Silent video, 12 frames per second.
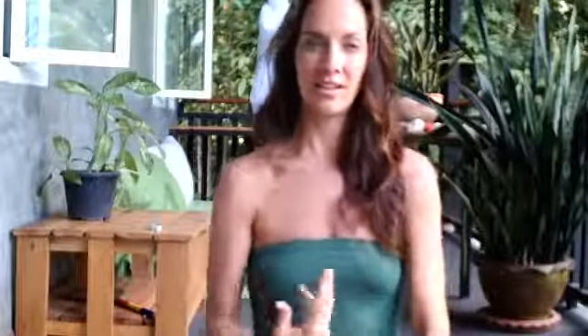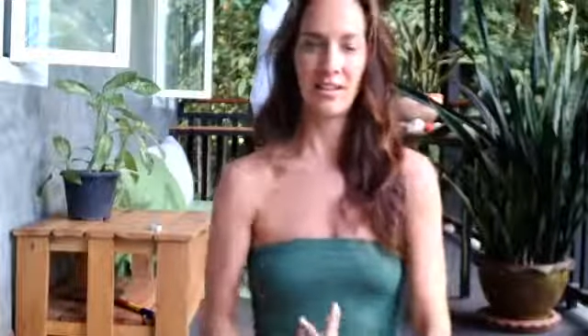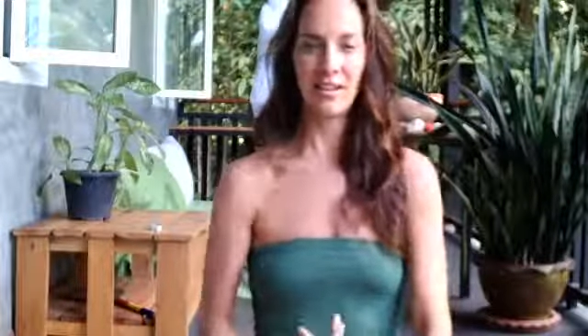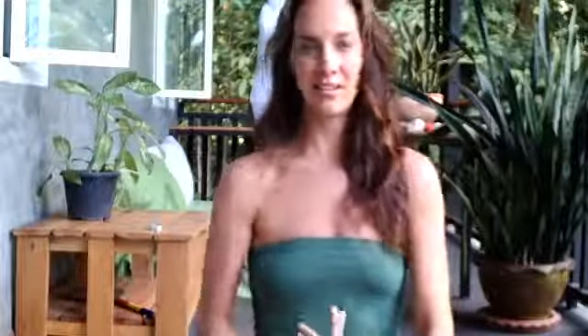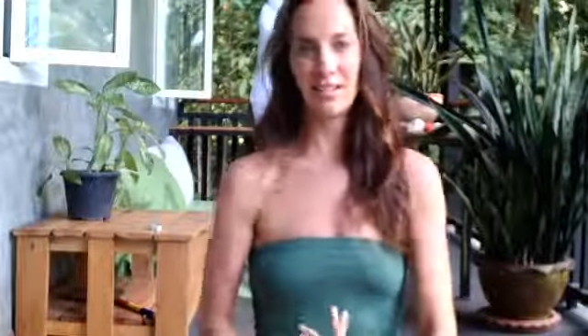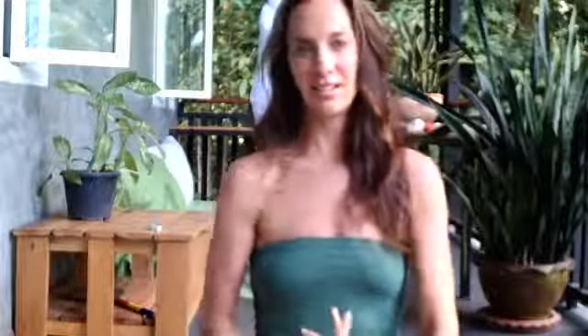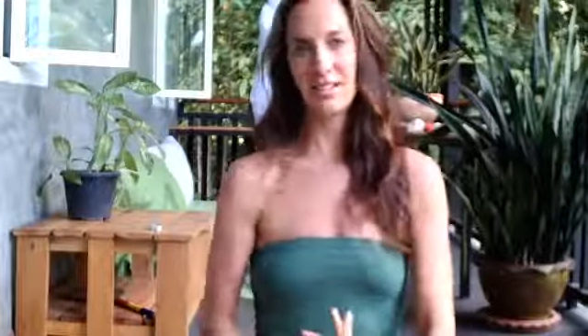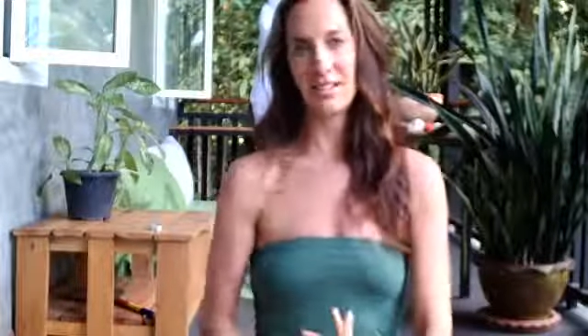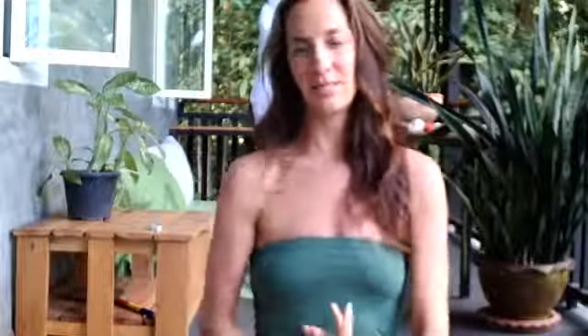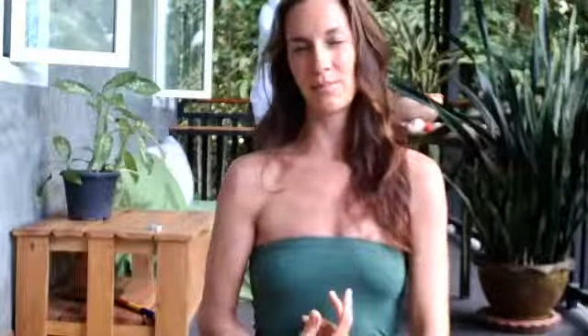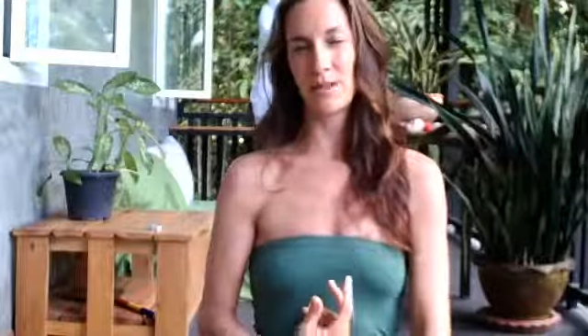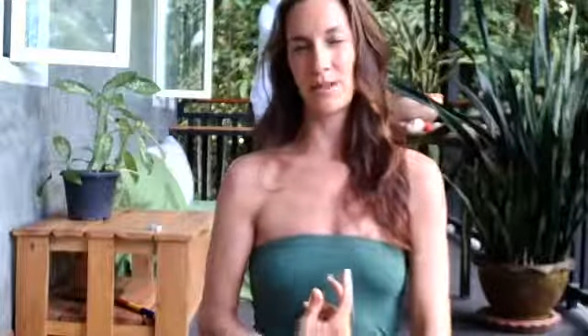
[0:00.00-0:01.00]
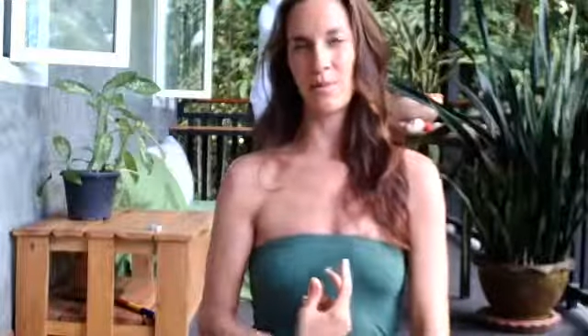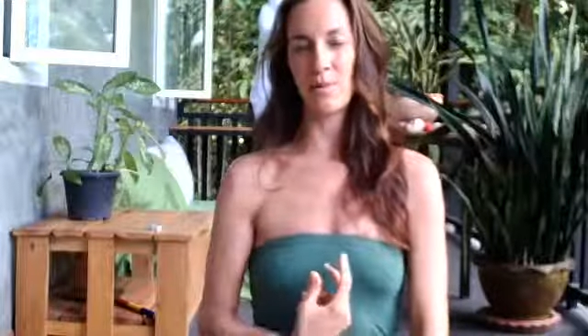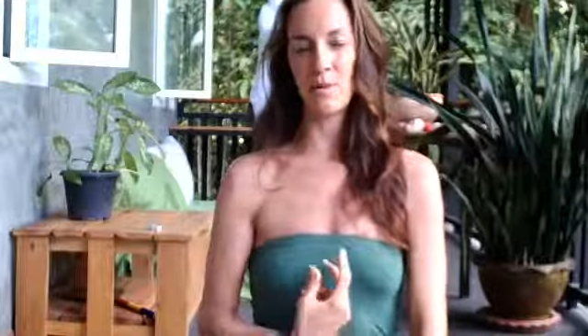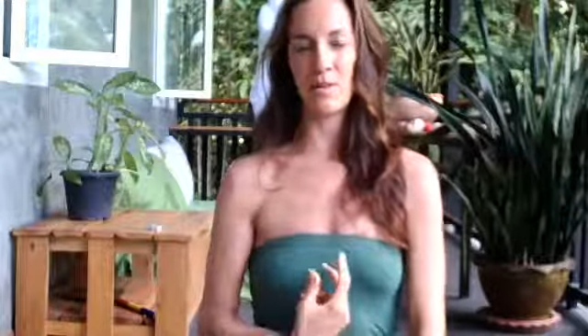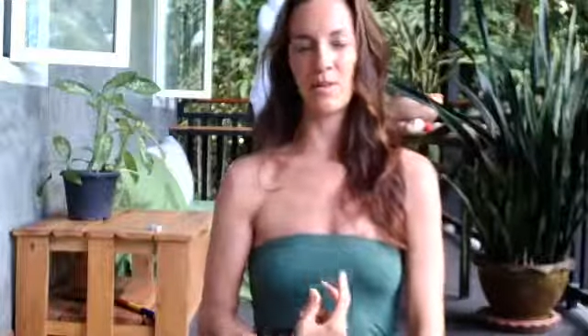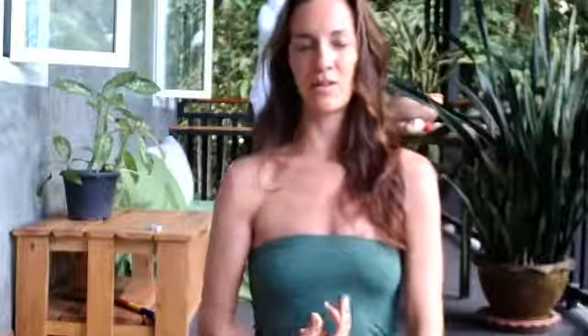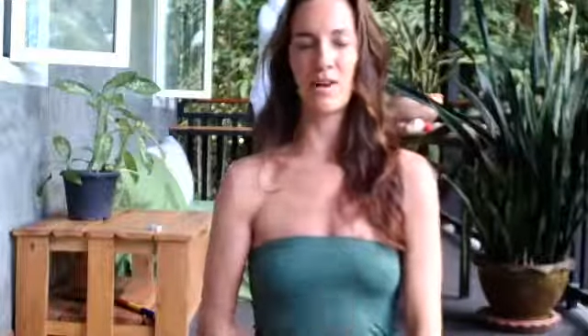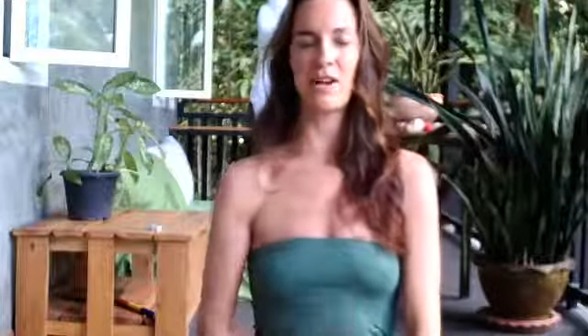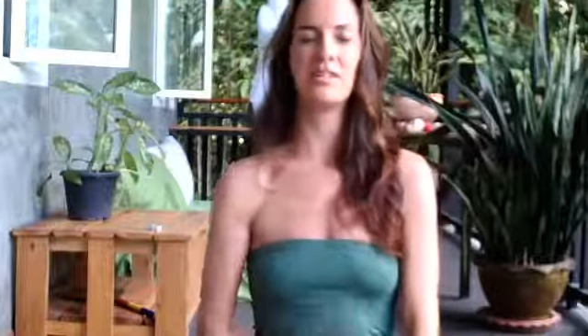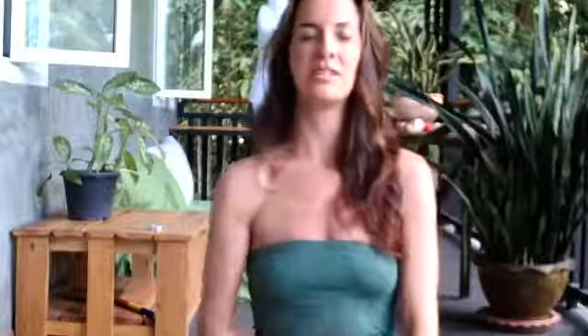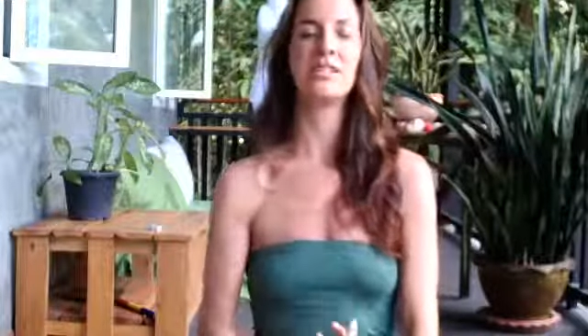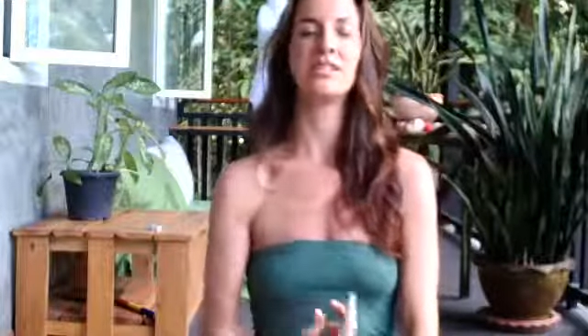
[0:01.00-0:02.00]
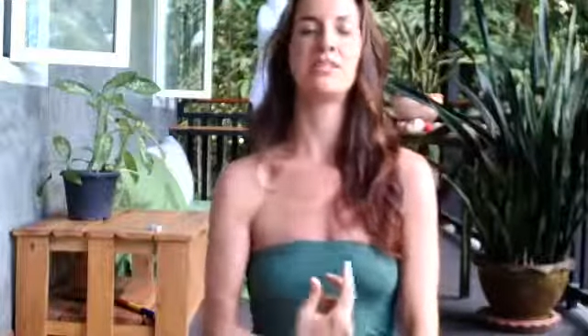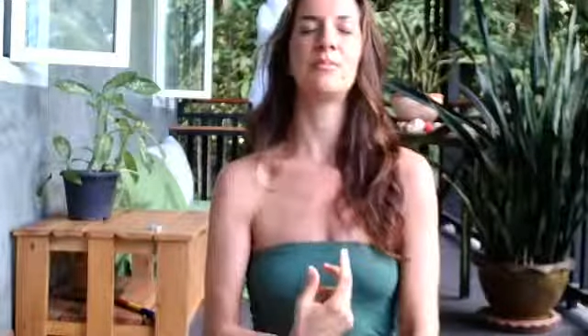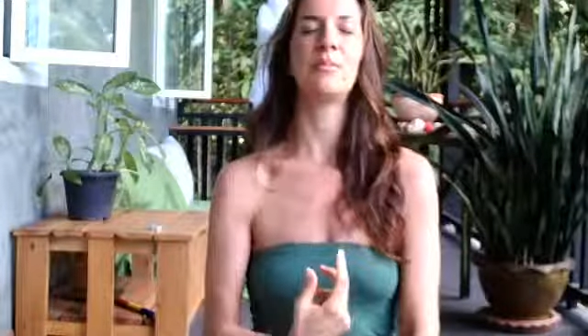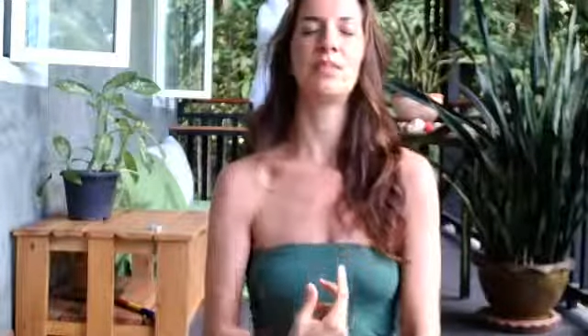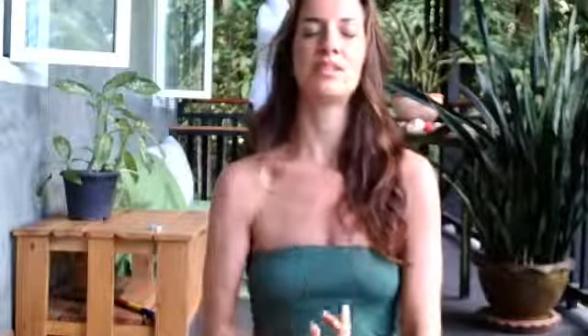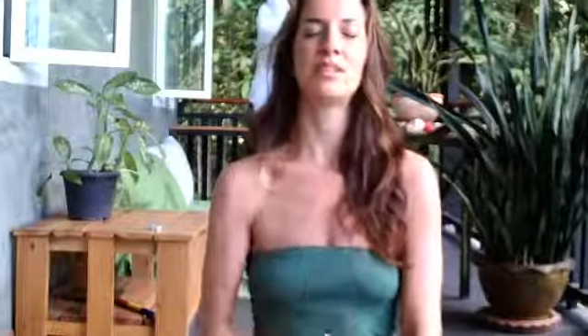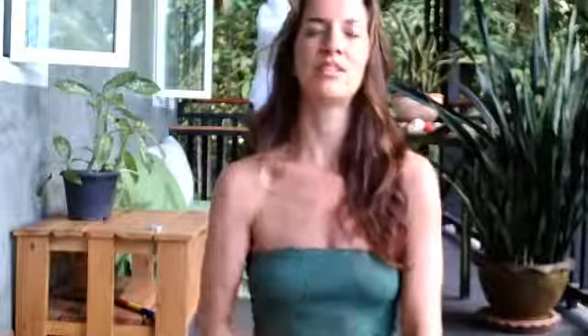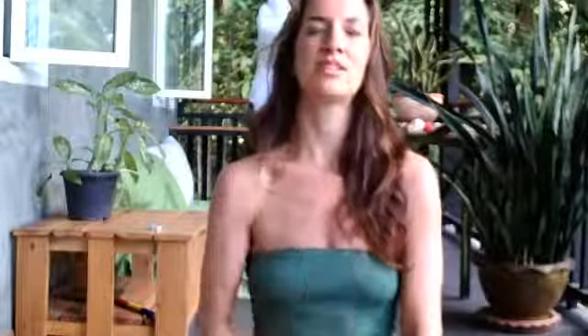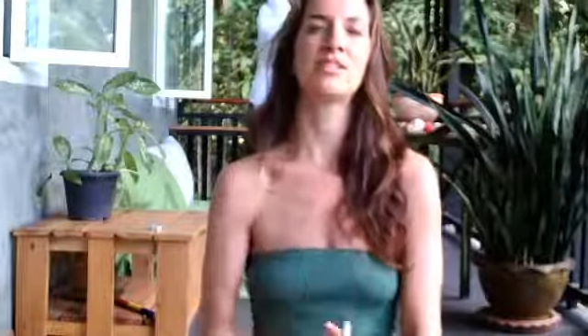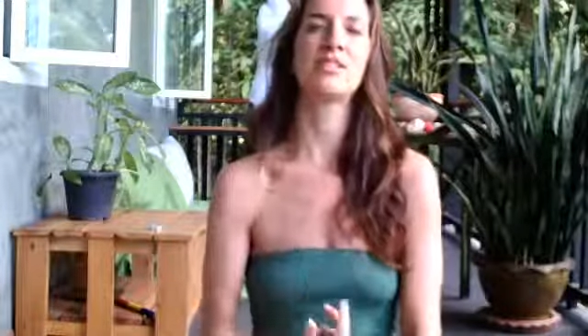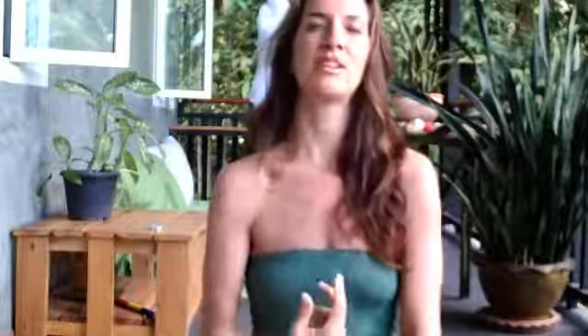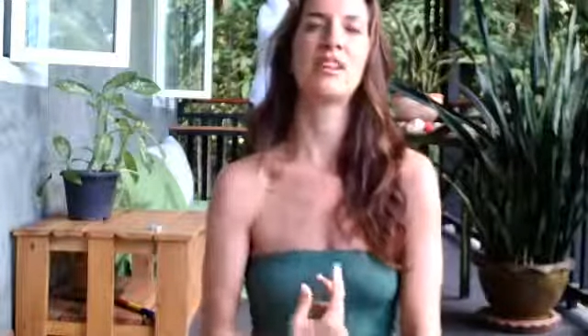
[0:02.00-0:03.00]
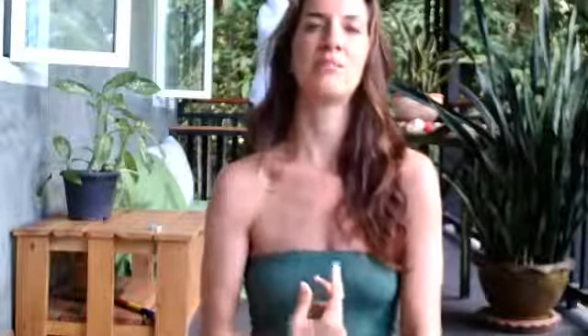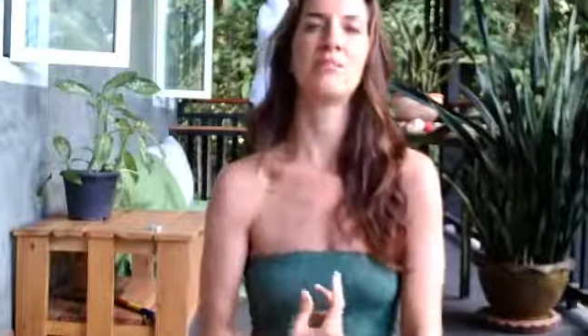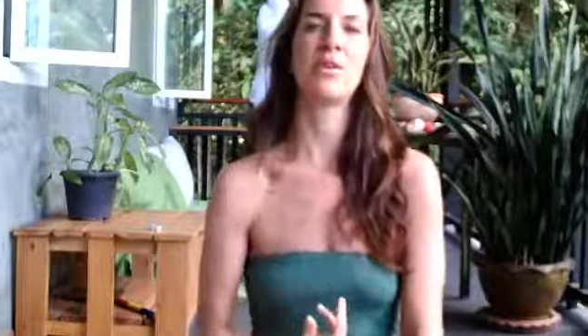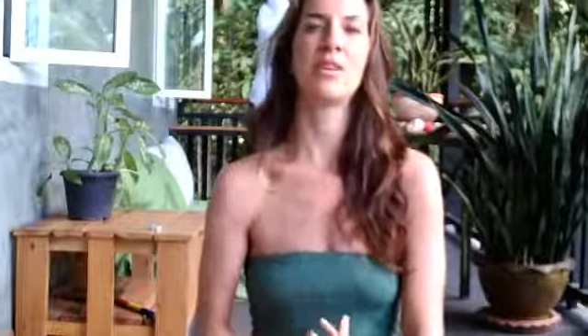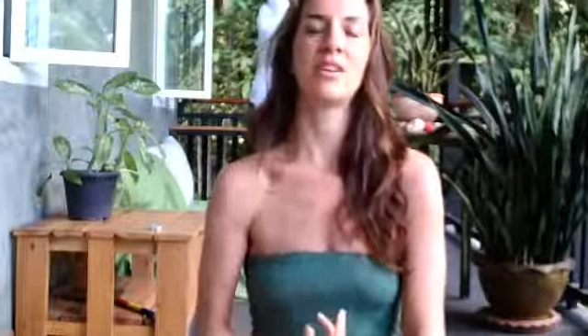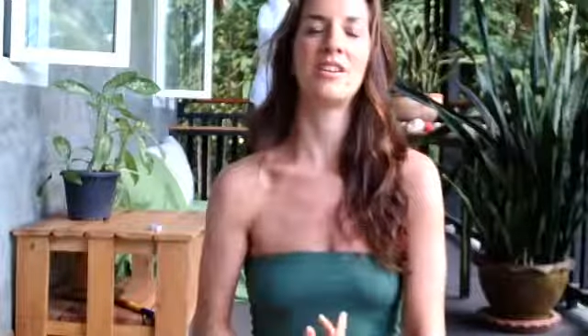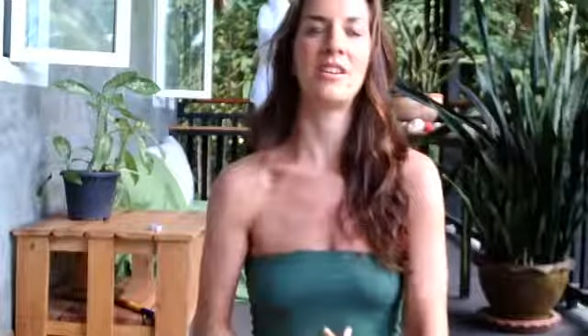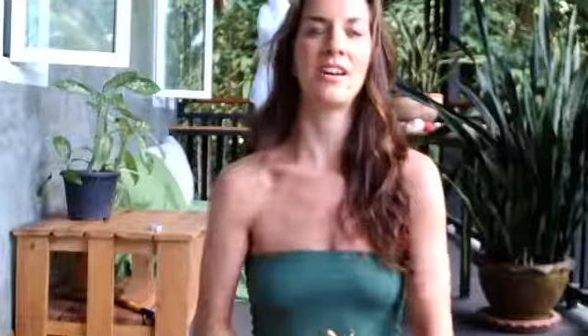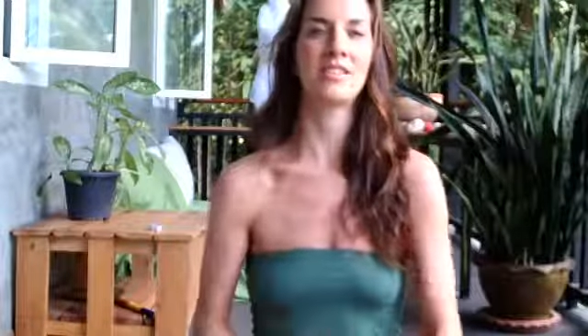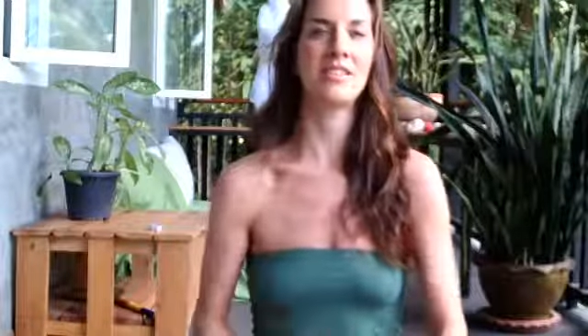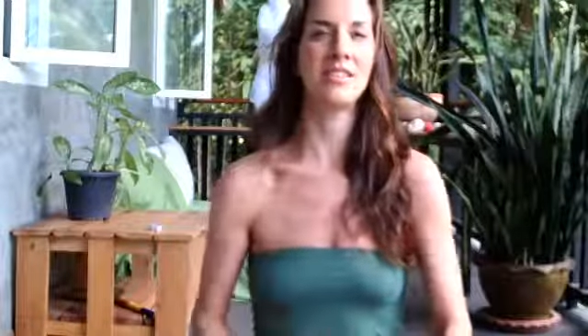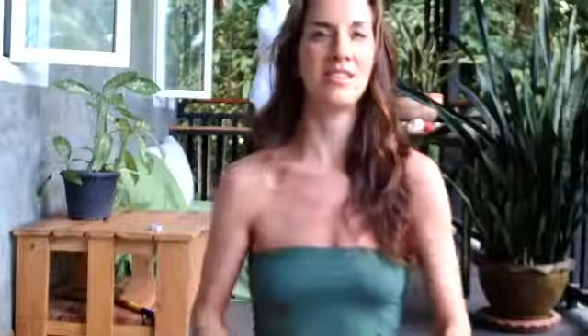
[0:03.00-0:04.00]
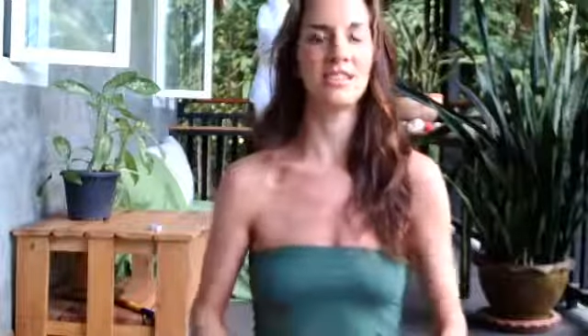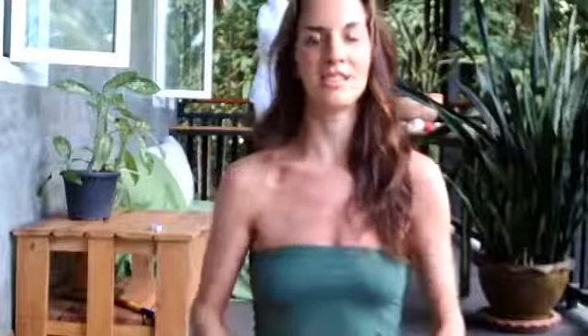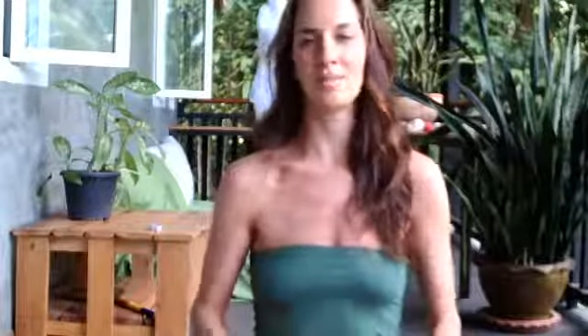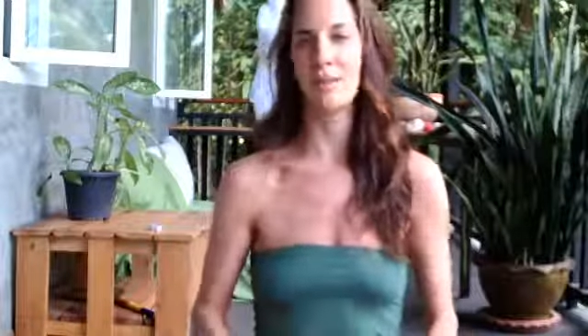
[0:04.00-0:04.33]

not only does it bring more grounding and more centered and more connectedness,